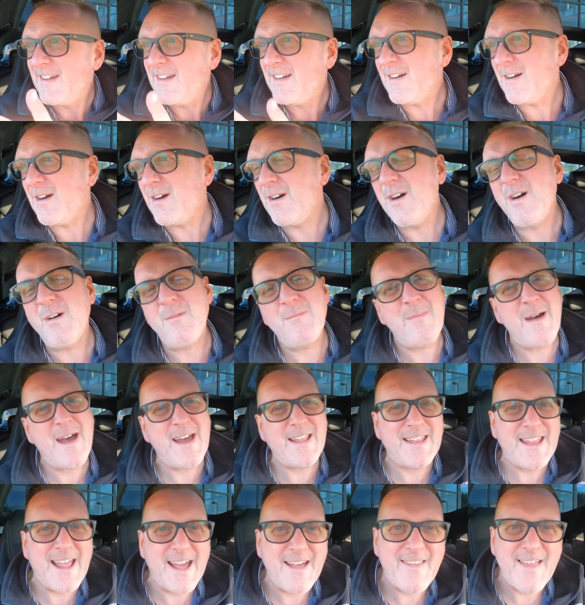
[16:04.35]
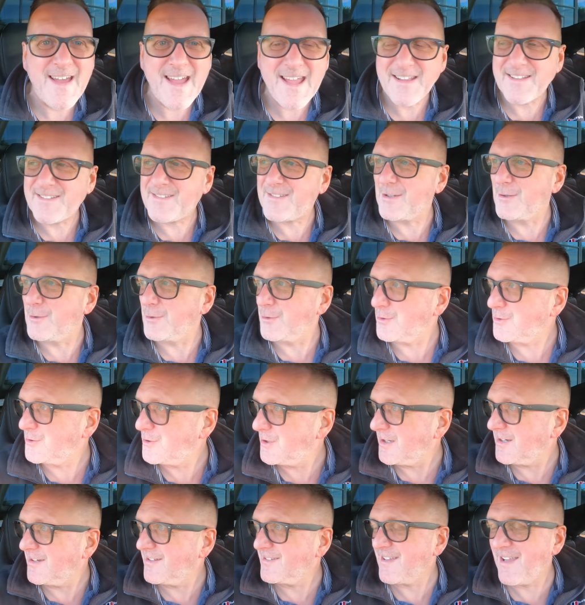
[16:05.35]
Oh man, now that is
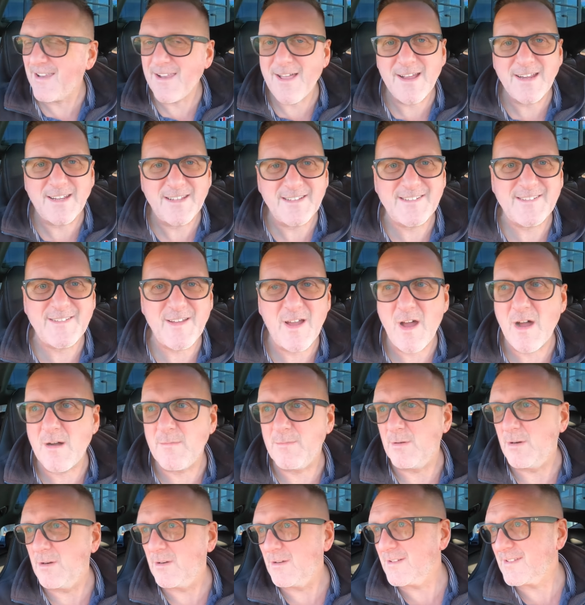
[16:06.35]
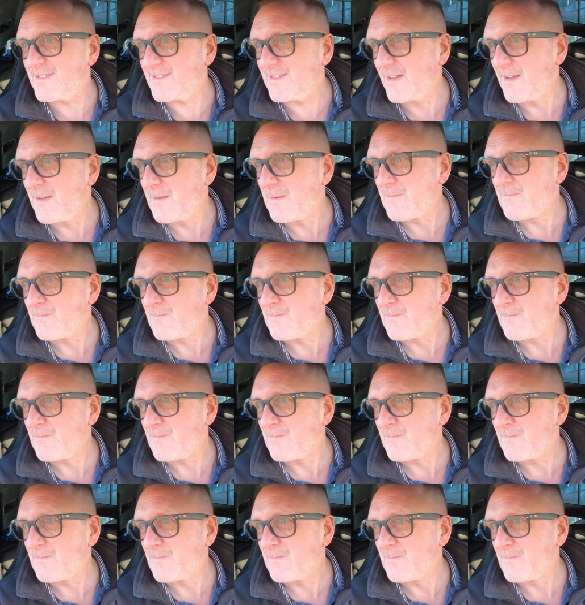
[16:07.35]
torture, because I like a Starbucks,